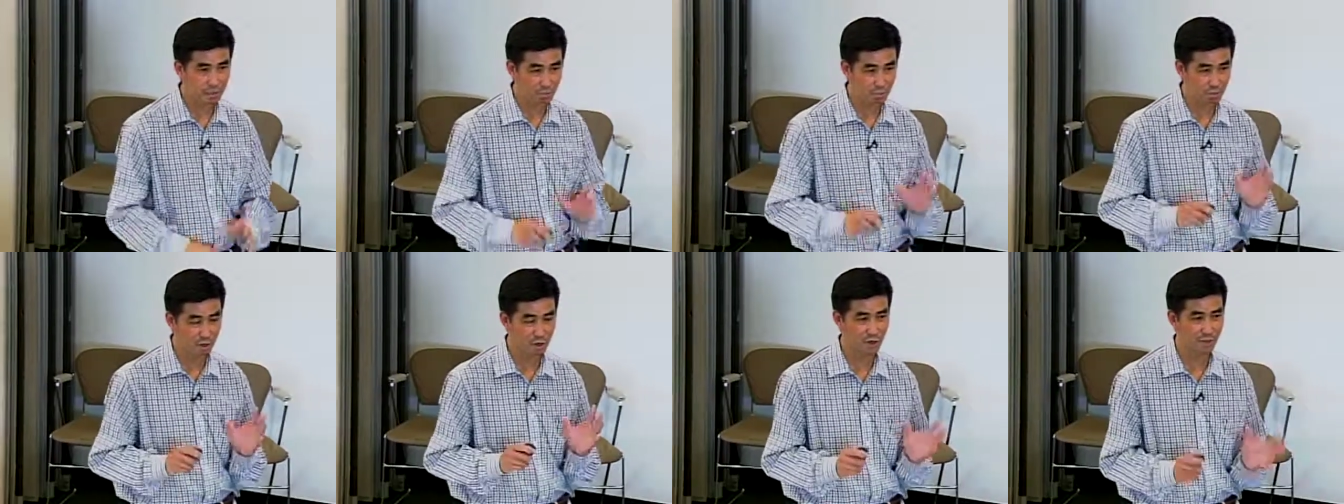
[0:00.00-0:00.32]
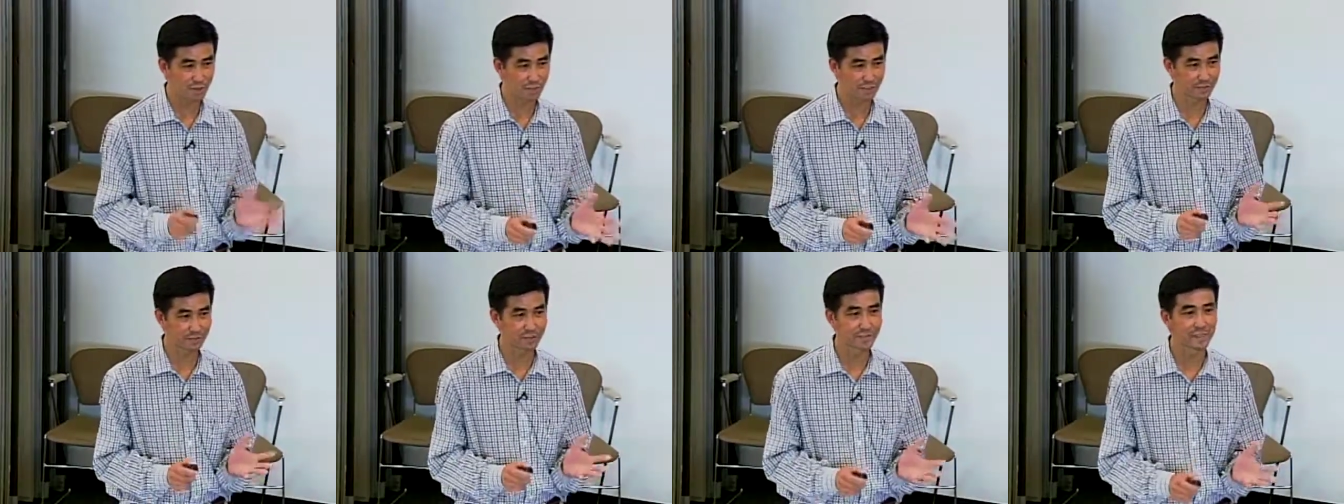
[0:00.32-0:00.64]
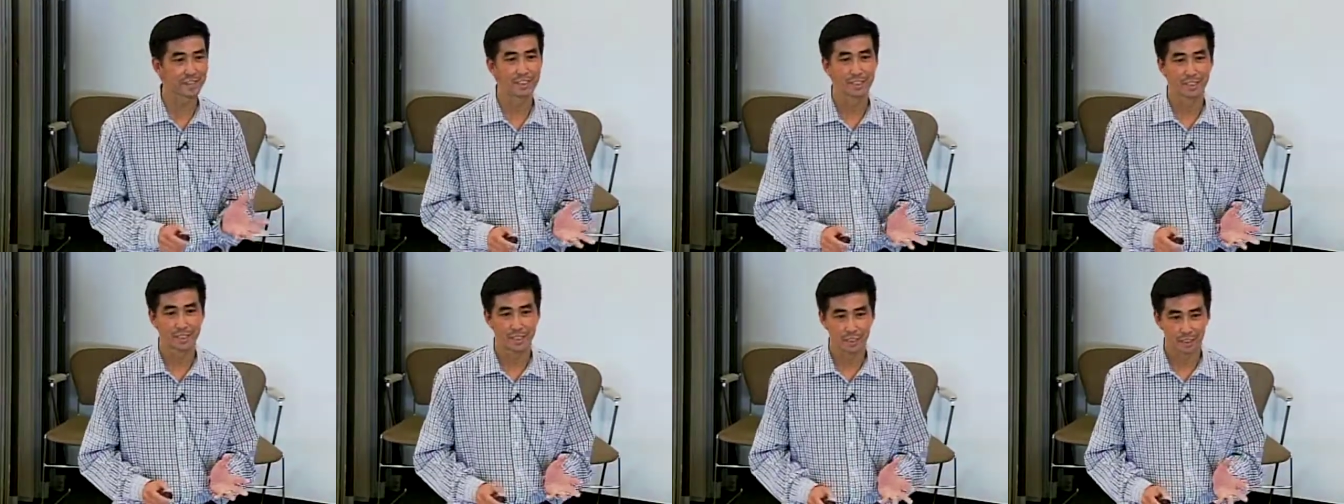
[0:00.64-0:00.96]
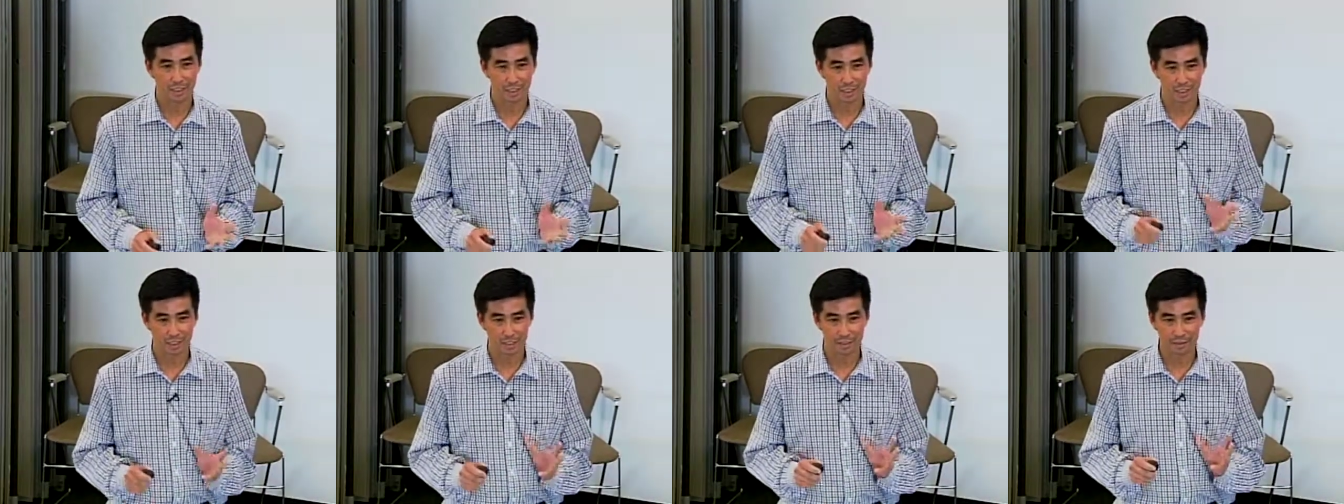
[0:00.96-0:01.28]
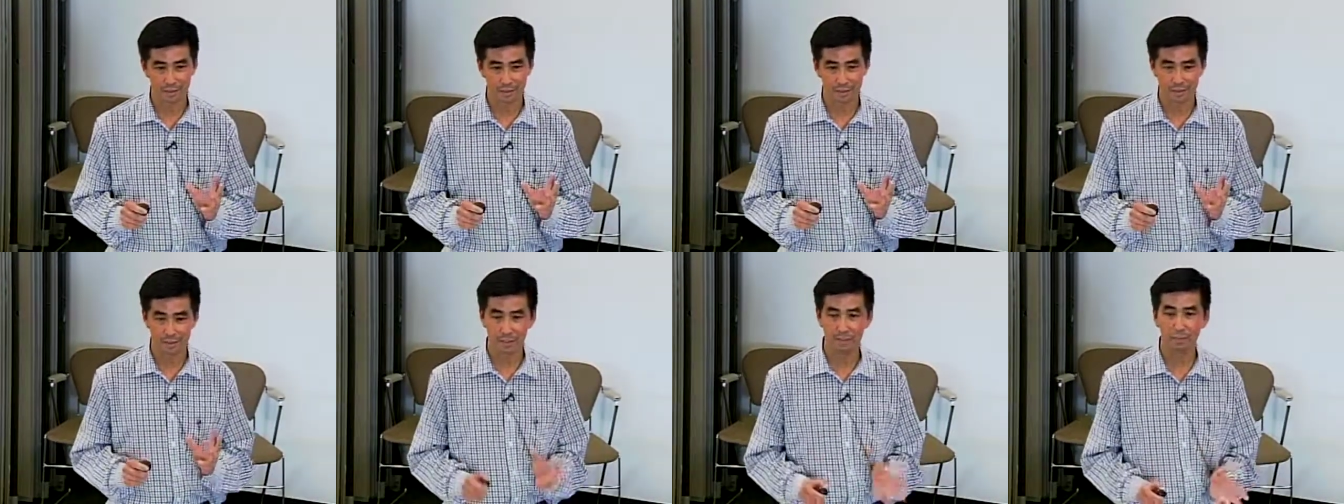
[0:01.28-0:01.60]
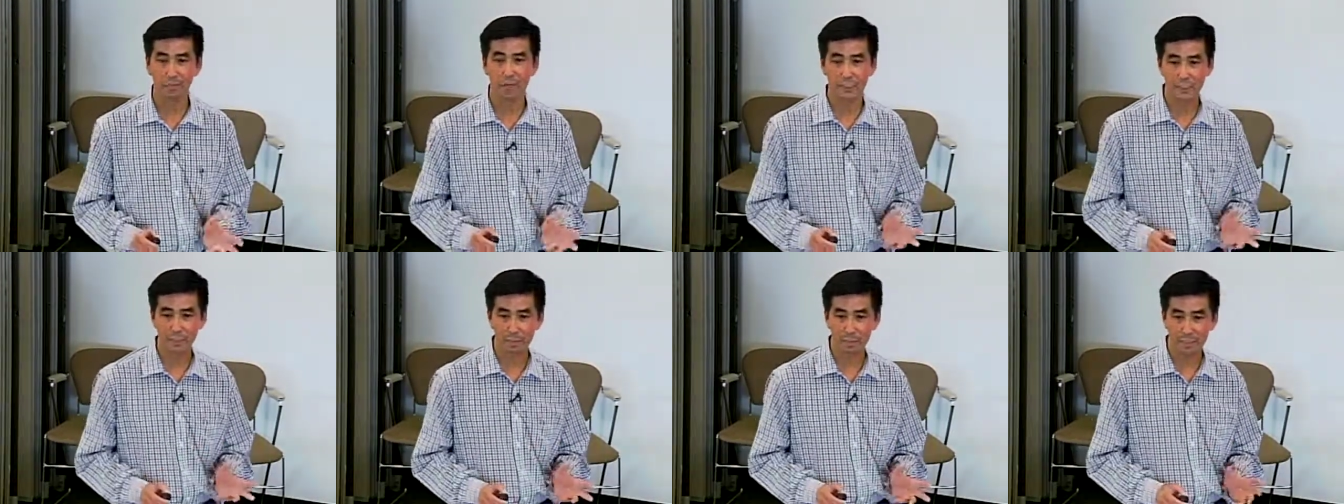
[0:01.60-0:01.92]
support of uh, the
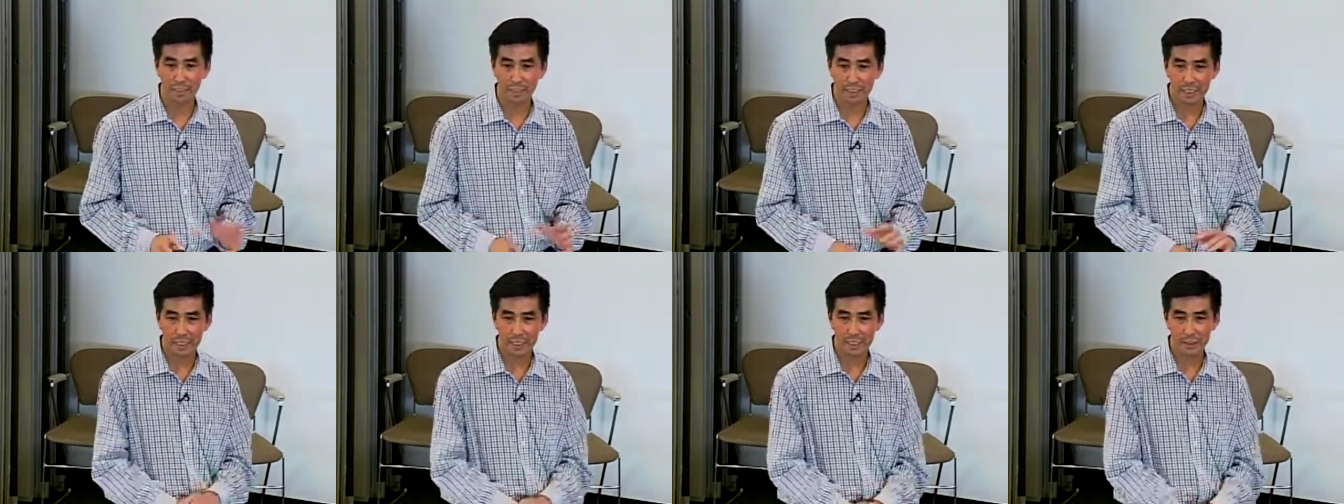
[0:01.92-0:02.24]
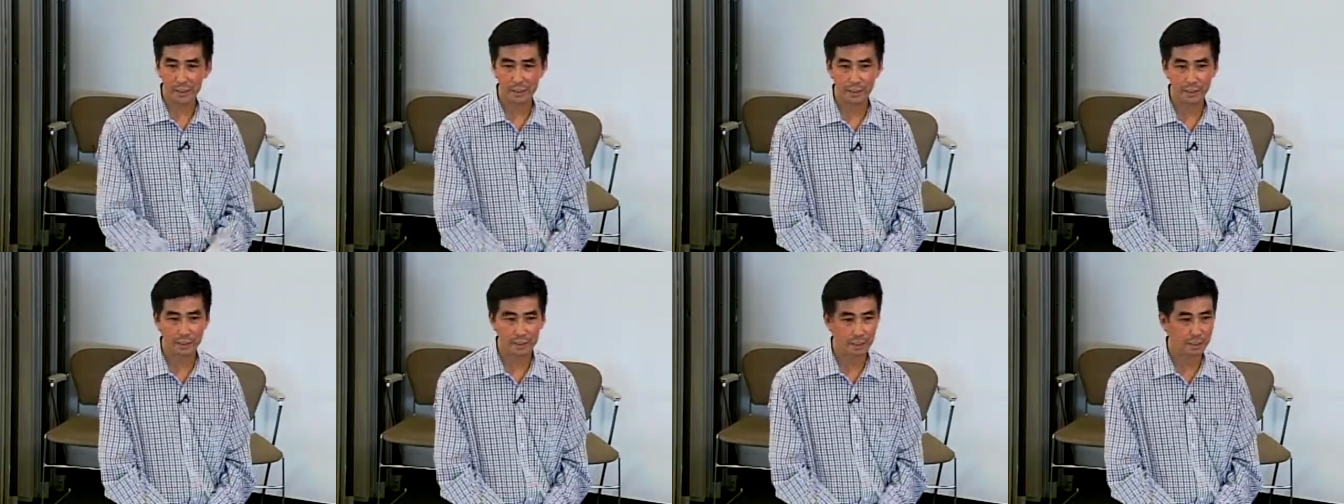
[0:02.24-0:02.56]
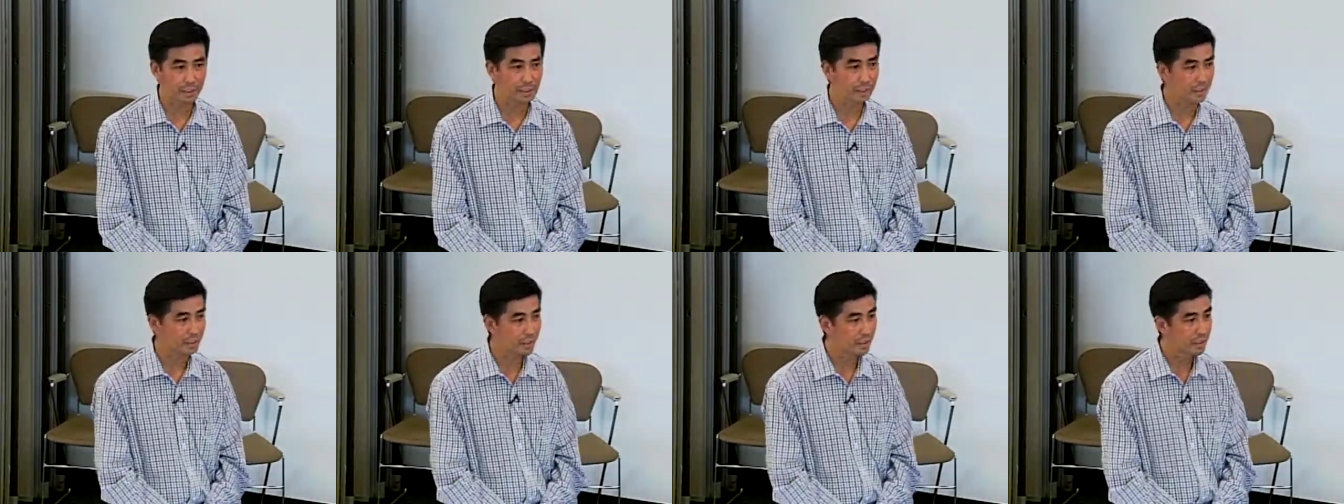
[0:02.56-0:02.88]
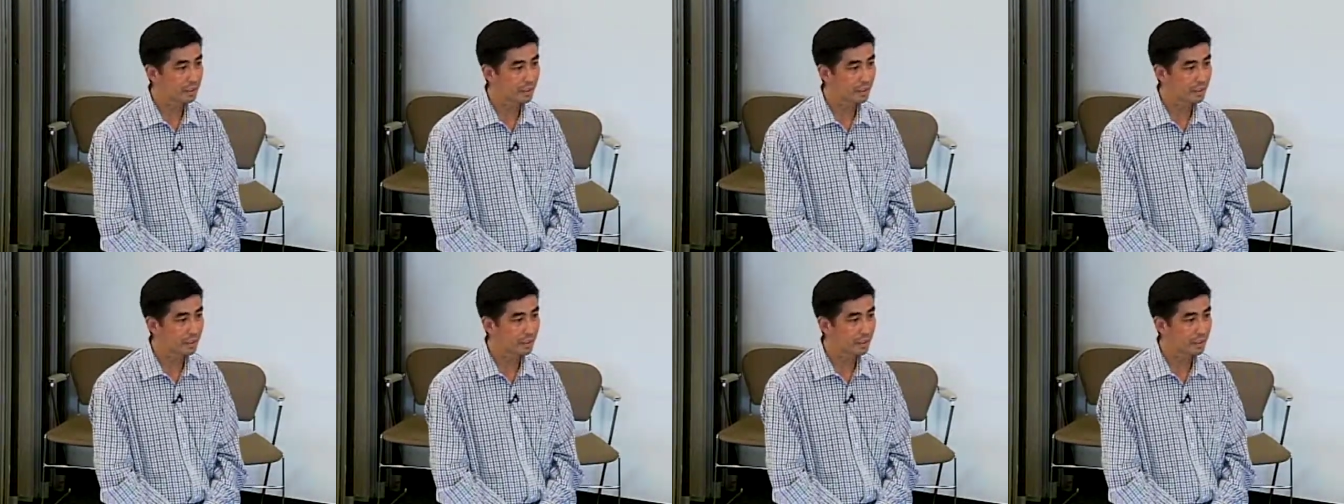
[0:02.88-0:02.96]
effects of medication and